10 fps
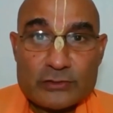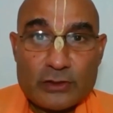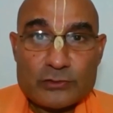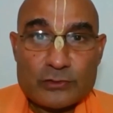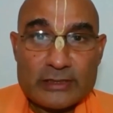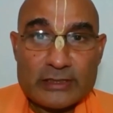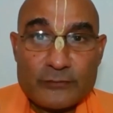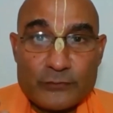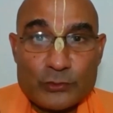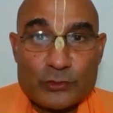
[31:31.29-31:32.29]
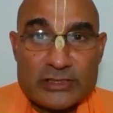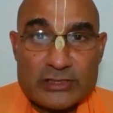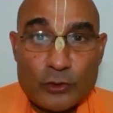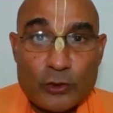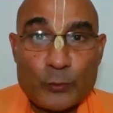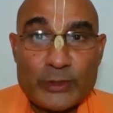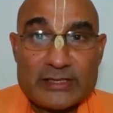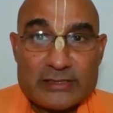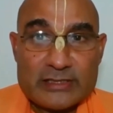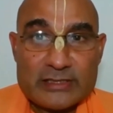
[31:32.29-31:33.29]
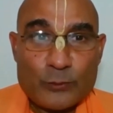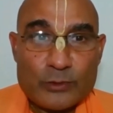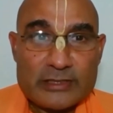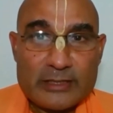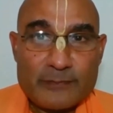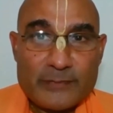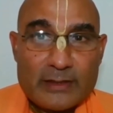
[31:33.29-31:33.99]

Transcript: also that if you always stay with him,